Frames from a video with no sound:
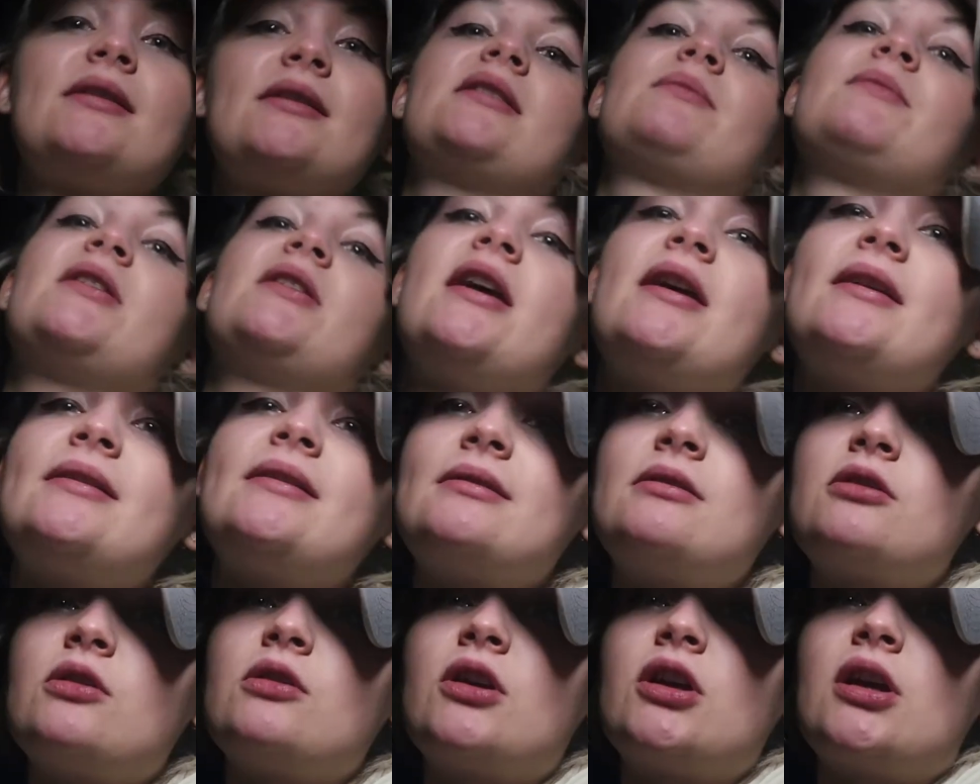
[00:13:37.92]

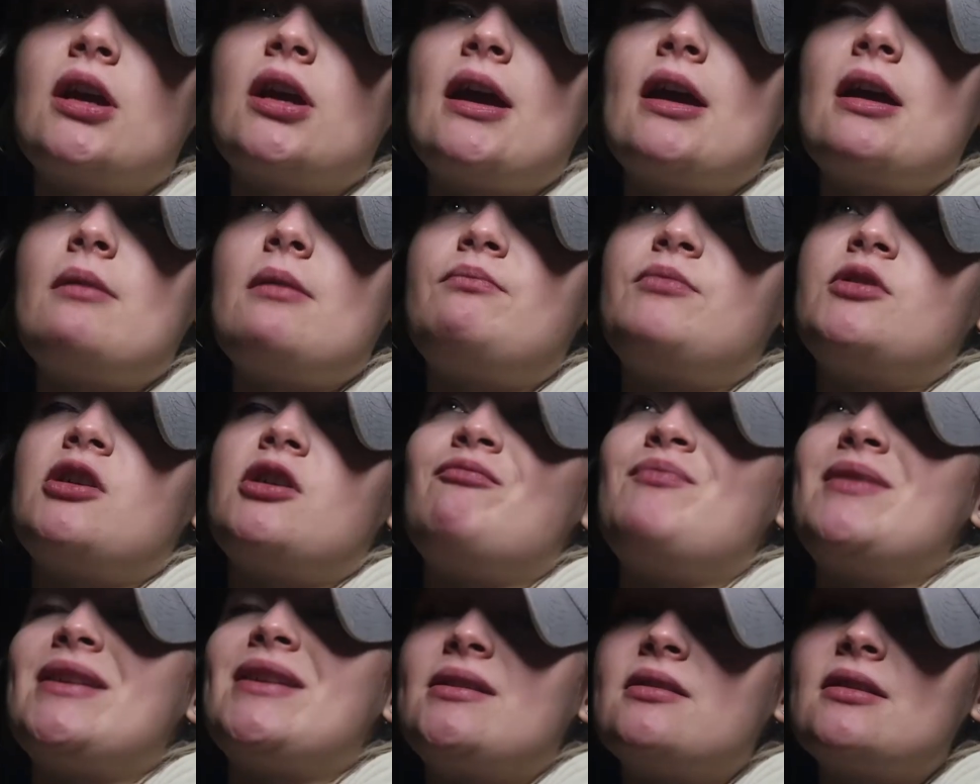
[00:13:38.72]
minutes, doing a
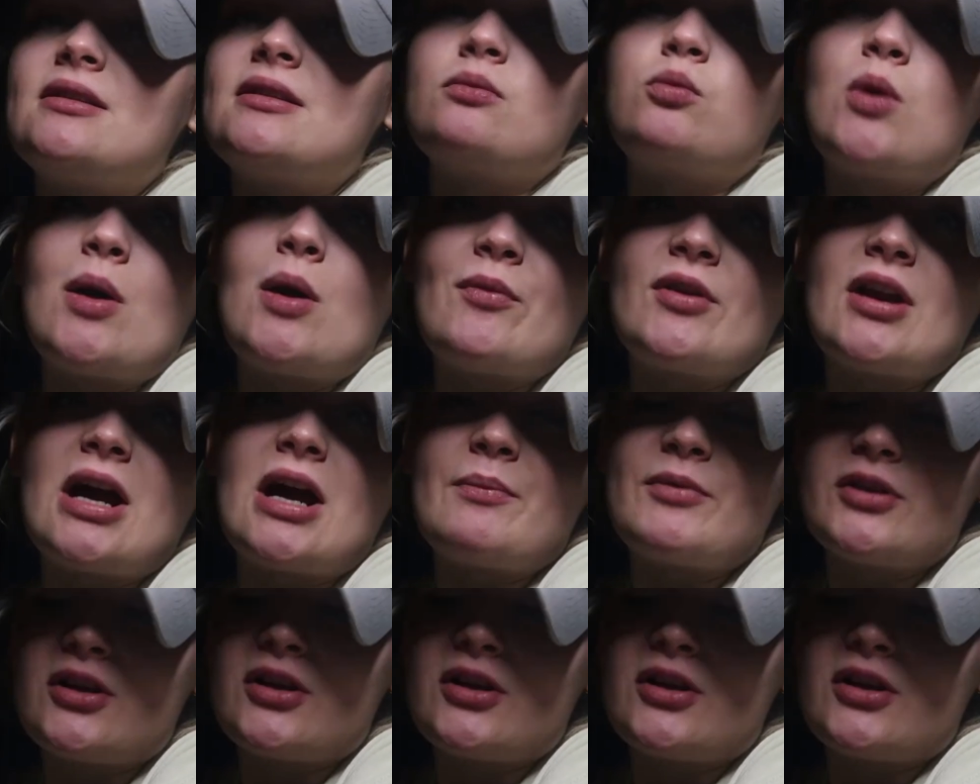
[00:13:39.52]
sort of business webinar,